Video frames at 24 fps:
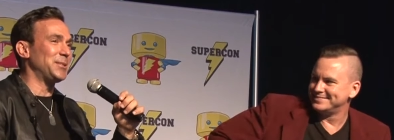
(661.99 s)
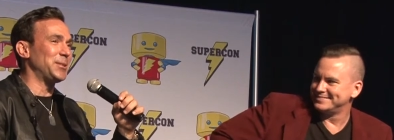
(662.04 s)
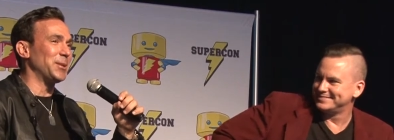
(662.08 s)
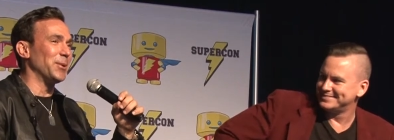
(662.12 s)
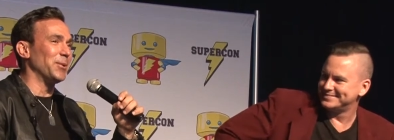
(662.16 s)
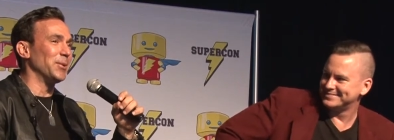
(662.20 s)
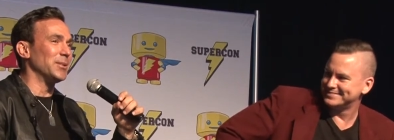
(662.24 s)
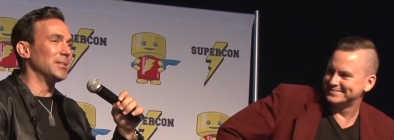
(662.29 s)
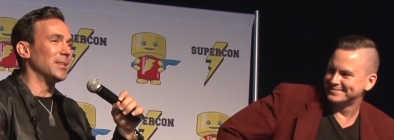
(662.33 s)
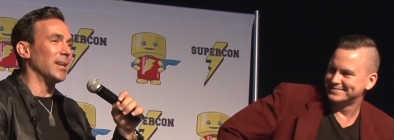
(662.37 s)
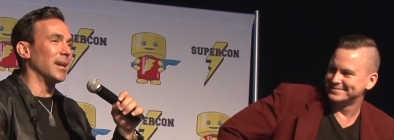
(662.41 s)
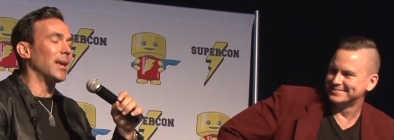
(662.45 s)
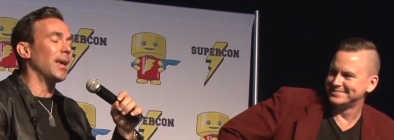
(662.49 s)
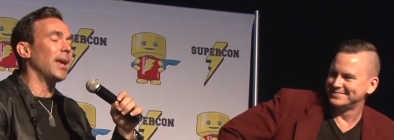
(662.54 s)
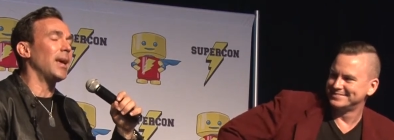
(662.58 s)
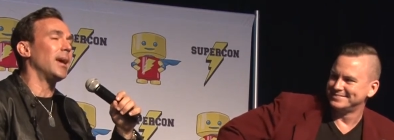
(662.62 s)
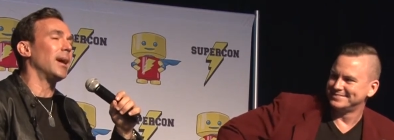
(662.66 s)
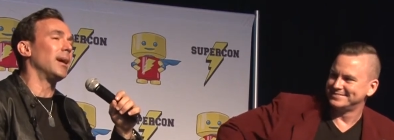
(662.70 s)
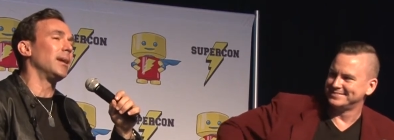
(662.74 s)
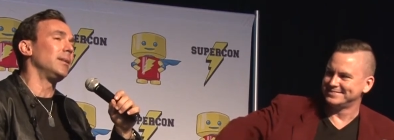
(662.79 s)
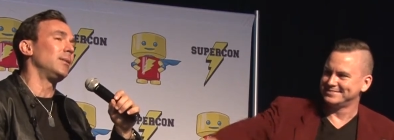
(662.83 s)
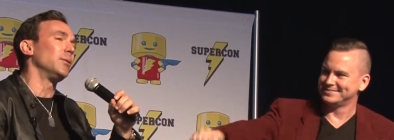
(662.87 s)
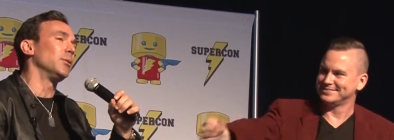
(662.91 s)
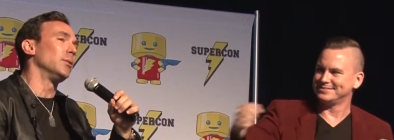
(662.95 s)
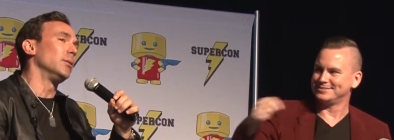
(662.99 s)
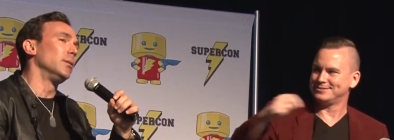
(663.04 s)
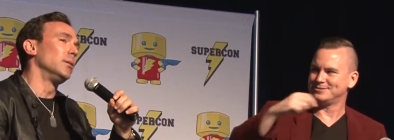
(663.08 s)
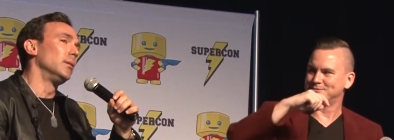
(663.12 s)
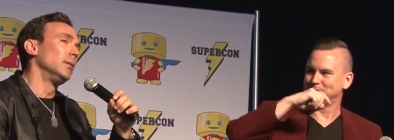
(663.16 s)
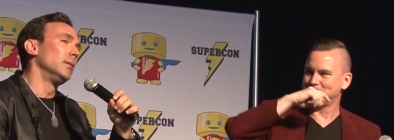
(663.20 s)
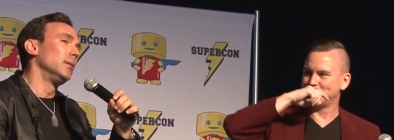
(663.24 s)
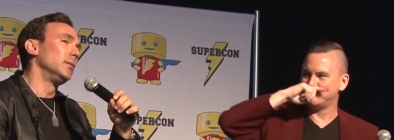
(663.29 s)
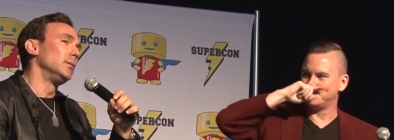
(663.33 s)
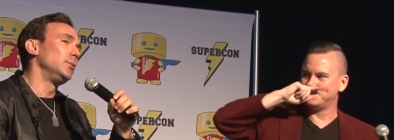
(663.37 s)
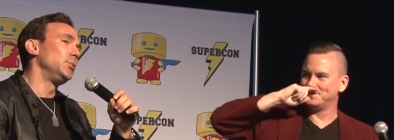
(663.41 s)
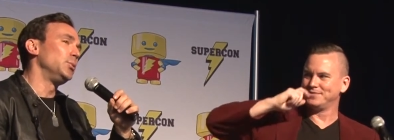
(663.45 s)
Speaker 1: show, it's like, hey, how you doing?
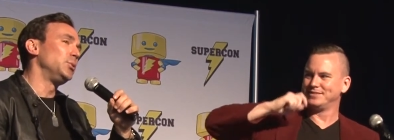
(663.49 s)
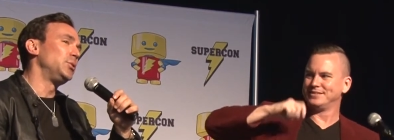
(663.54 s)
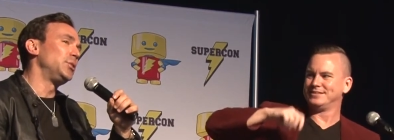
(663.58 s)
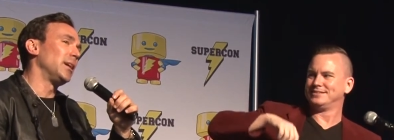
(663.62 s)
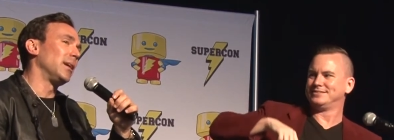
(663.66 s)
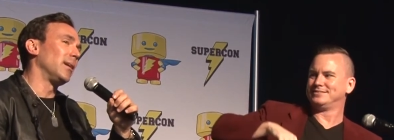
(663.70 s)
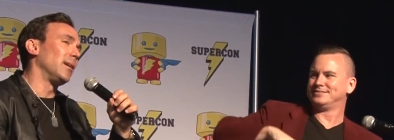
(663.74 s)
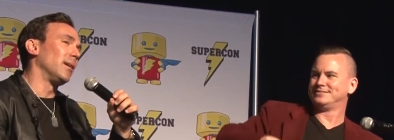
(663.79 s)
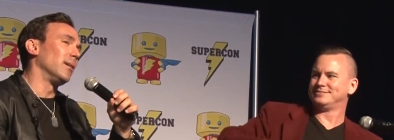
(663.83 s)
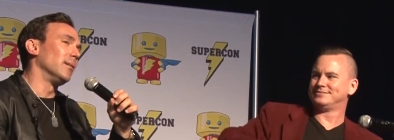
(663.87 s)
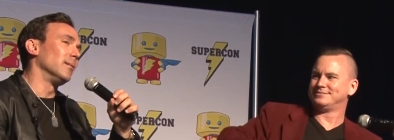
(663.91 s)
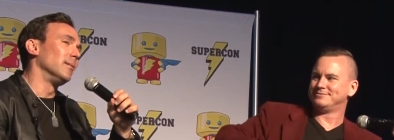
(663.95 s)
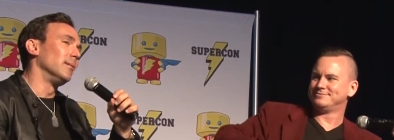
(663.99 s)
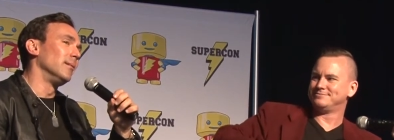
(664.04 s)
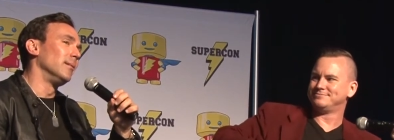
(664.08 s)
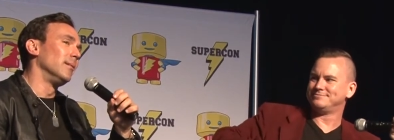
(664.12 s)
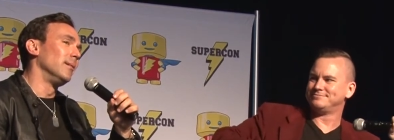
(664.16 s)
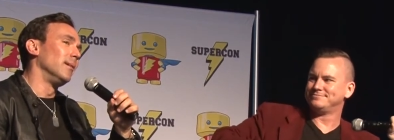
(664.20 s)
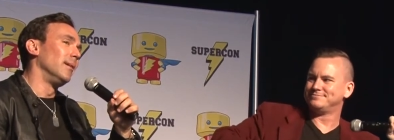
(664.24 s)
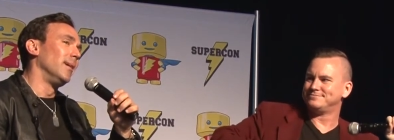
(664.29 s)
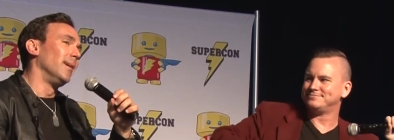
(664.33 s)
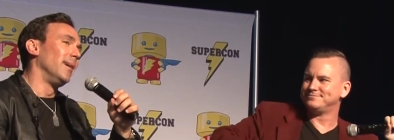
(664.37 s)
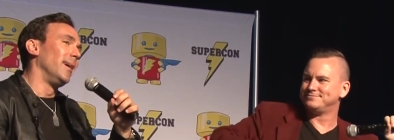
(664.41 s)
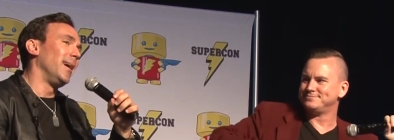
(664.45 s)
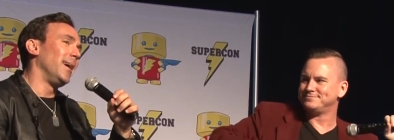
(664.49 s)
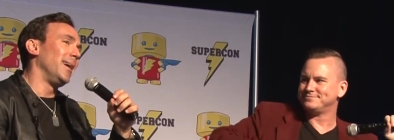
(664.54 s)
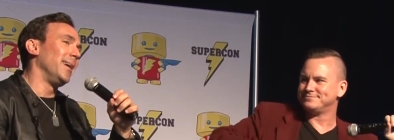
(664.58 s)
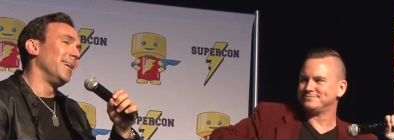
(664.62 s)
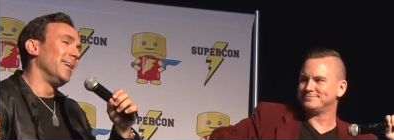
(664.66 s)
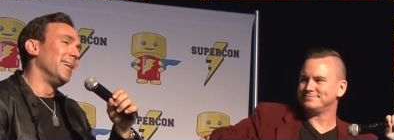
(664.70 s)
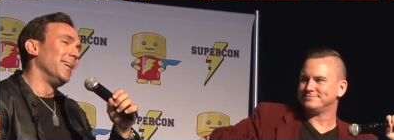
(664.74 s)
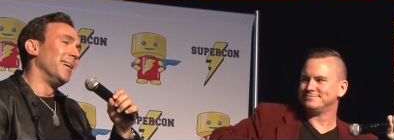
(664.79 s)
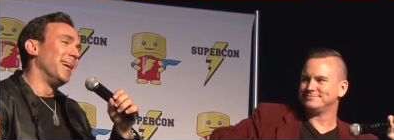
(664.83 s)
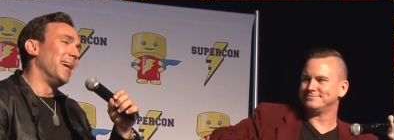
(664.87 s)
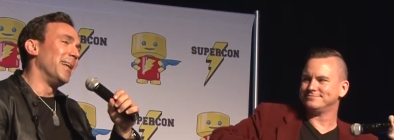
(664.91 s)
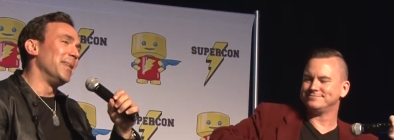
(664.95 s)
Do a shout out.
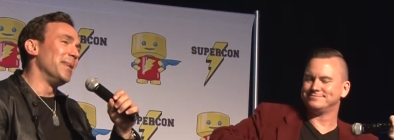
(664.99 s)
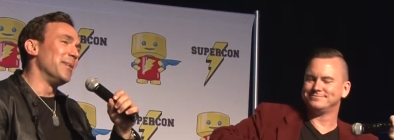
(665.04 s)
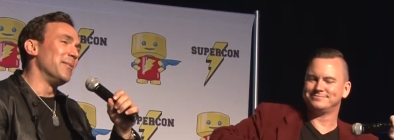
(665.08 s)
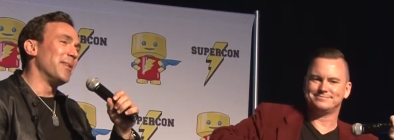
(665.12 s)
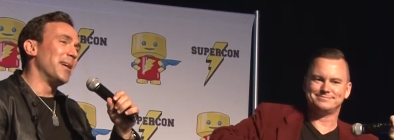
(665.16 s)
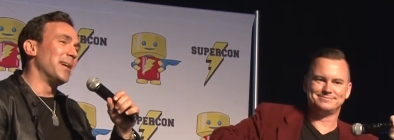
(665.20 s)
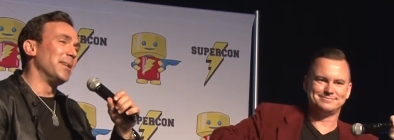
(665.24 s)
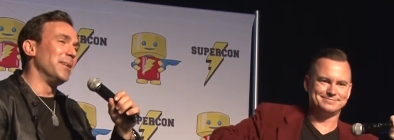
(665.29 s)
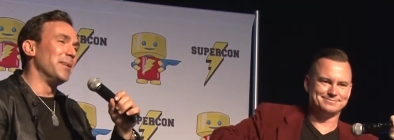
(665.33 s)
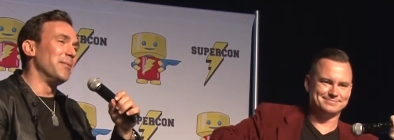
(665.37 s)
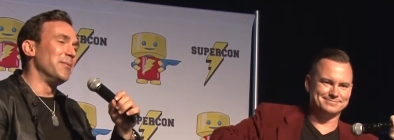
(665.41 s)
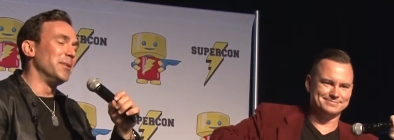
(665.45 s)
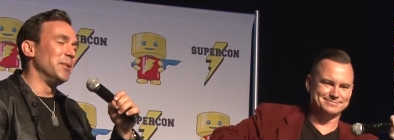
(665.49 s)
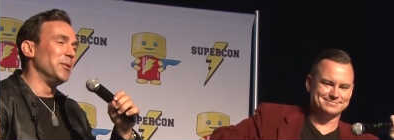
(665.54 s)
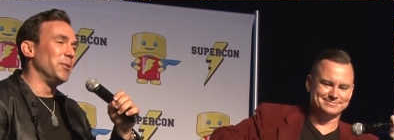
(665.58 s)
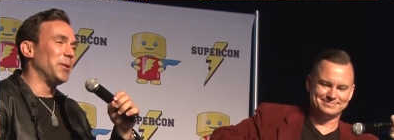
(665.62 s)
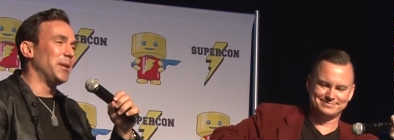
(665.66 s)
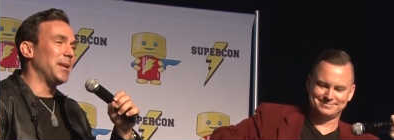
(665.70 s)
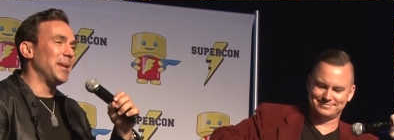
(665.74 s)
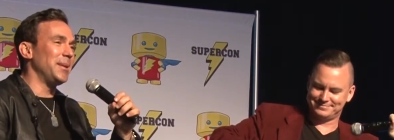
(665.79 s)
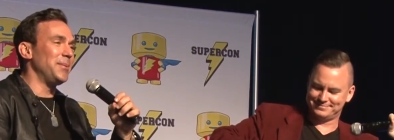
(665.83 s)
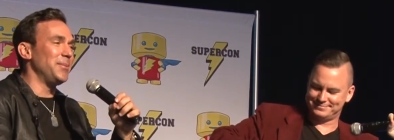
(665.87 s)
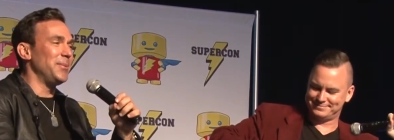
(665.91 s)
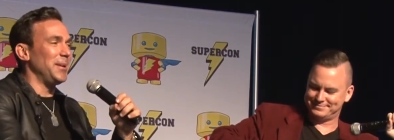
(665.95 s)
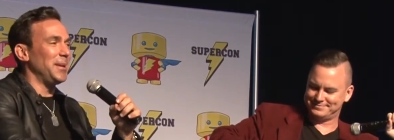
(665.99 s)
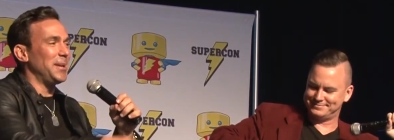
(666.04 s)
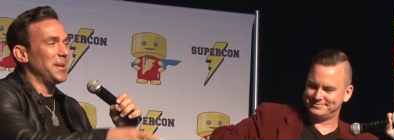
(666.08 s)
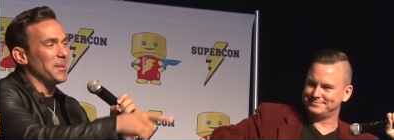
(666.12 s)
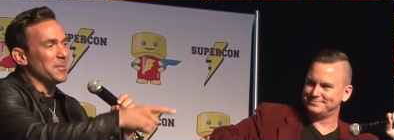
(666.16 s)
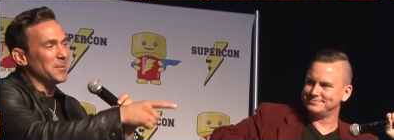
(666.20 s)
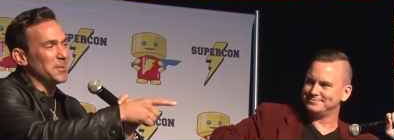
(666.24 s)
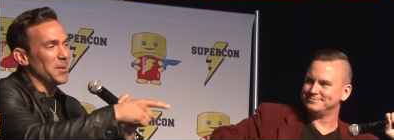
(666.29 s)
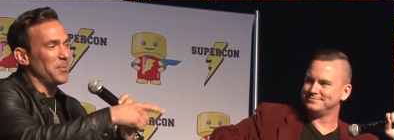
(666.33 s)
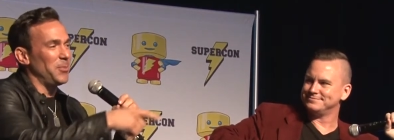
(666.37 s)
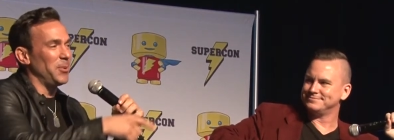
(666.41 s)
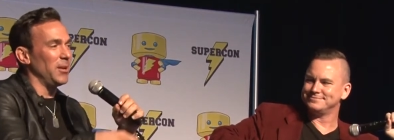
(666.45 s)
Hey, I love I love a little kid when he
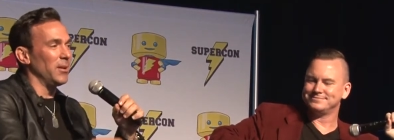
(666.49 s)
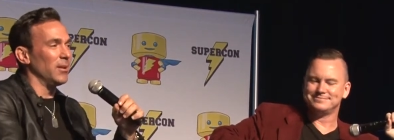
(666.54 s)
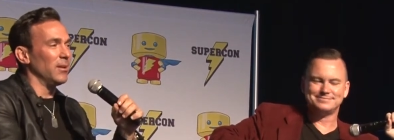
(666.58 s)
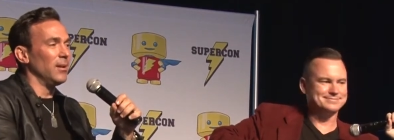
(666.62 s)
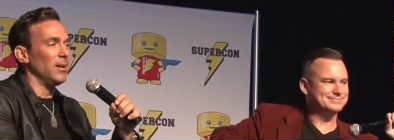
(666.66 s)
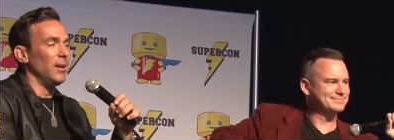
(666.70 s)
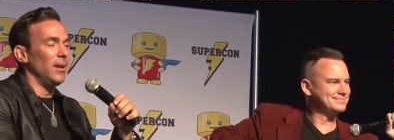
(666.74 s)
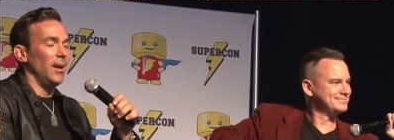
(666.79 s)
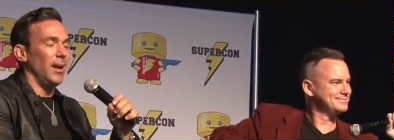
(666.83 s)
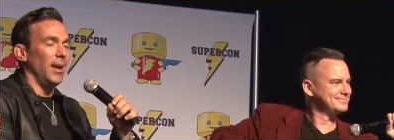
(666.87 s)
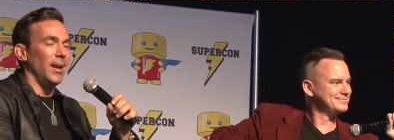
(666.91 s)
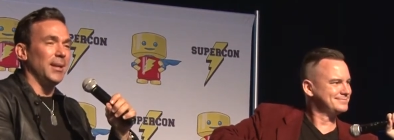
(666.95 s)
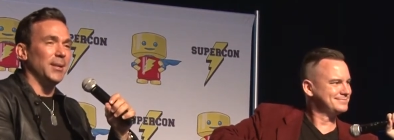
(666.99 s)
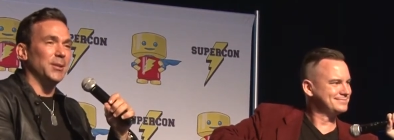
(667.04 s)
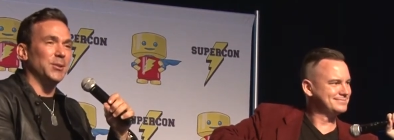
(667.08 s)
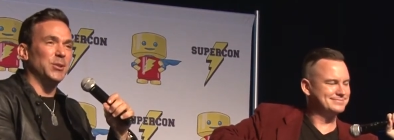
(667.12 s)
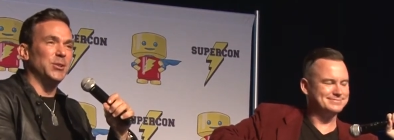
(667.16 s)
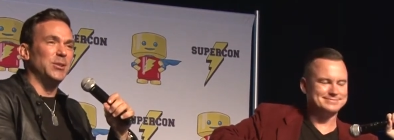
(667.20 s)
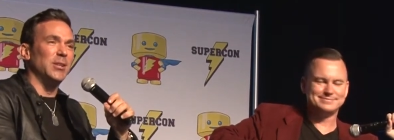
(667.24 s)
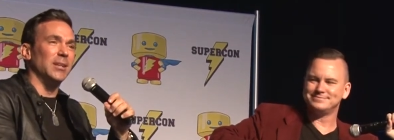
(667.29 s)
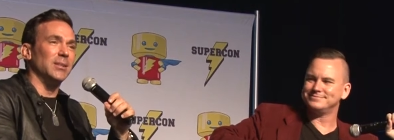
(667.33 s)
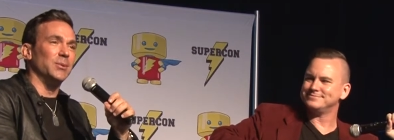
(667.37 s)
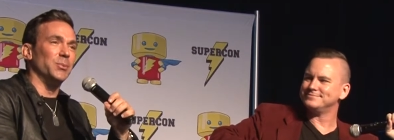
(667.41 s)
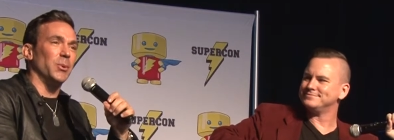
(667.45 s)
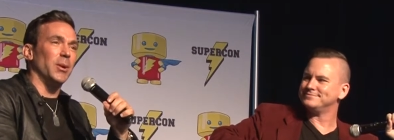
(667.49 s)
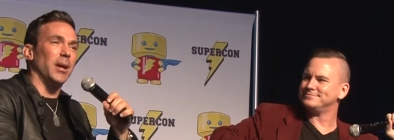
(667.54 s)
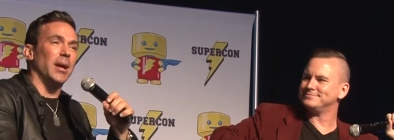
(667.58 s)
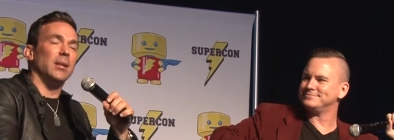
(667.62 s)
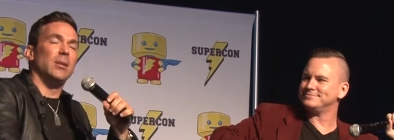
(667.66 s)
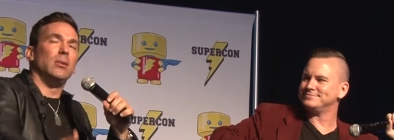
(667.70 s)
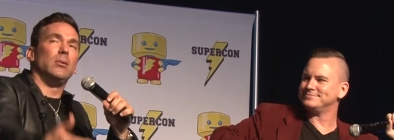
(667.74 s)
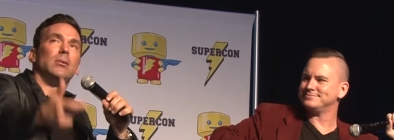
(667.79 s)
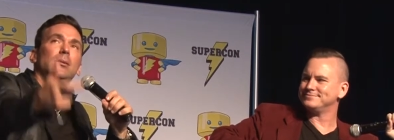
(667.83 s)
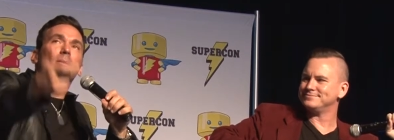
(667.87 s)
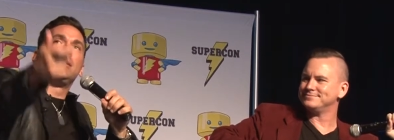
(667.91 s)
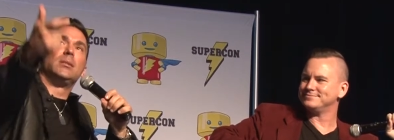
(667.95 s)
comes up here and he just does what I
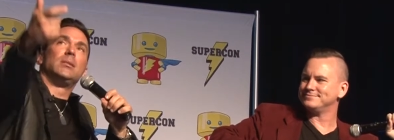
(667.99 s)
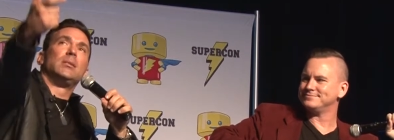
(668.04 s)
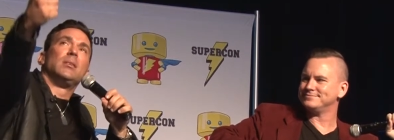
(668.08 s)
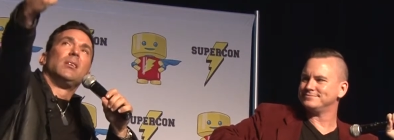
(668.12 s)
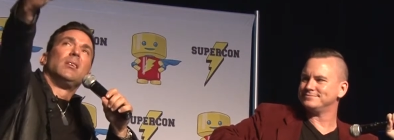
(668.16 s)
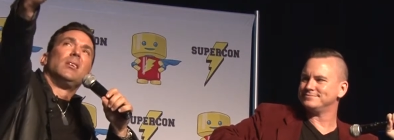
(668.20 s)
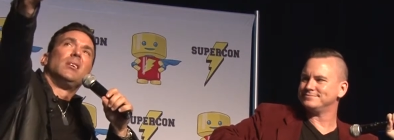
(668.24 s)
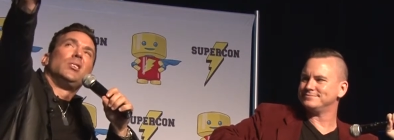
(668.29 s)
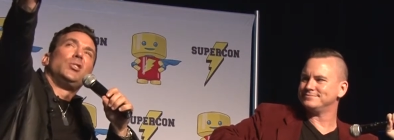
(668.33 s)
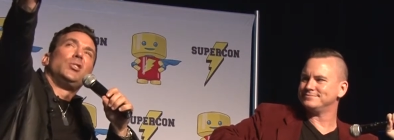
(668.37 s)
do. He just